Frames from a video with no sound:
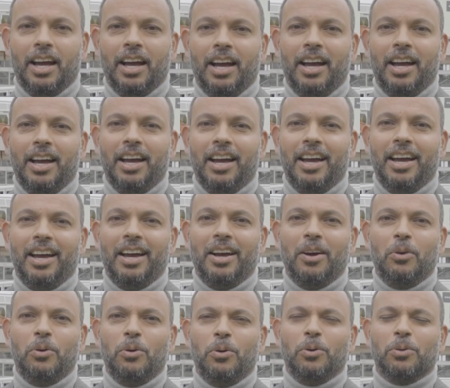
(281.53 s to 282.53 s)

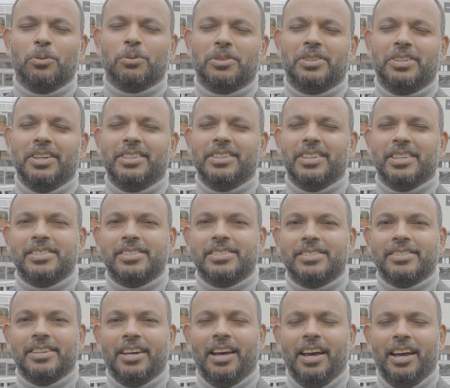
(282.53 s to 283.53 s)
Oh,
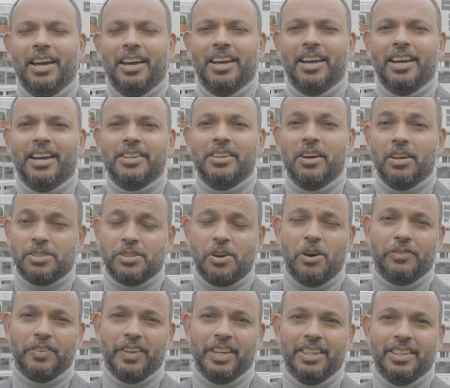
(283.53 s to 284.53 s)
goodness. Nice
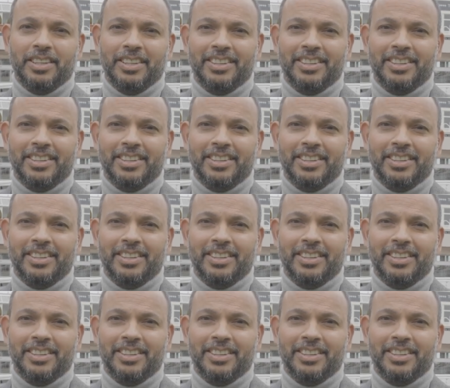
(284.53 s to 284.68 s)
coffee.